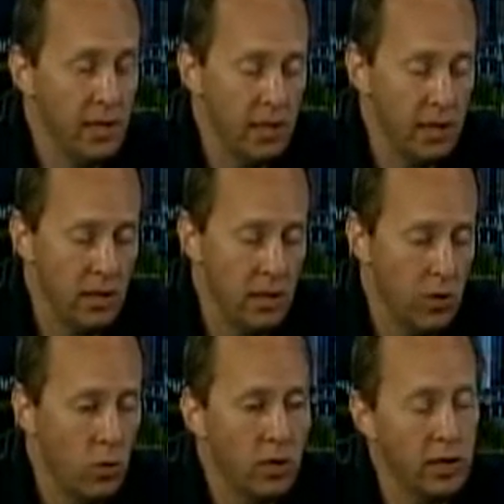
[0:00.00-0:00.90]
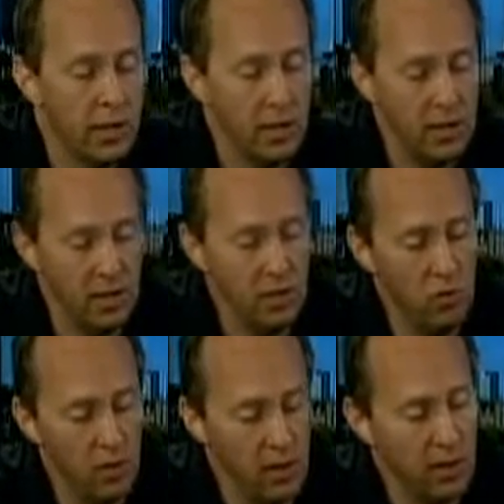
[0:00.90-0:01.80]
in order to continue
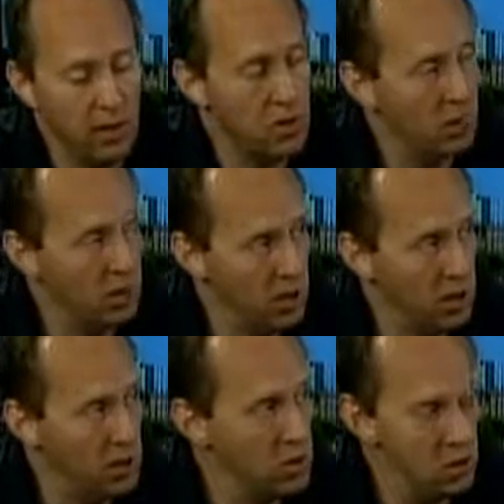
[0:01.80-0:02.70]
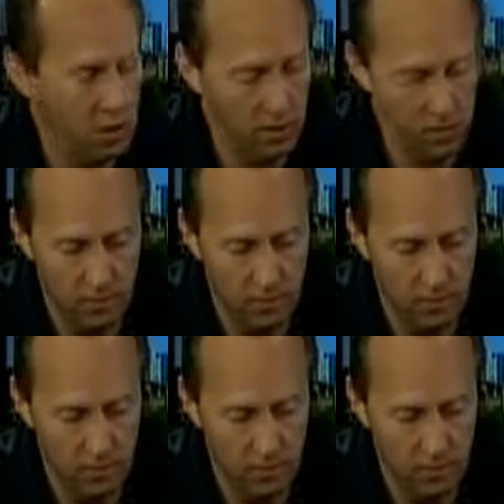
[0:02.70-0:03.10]
making some of the changes, like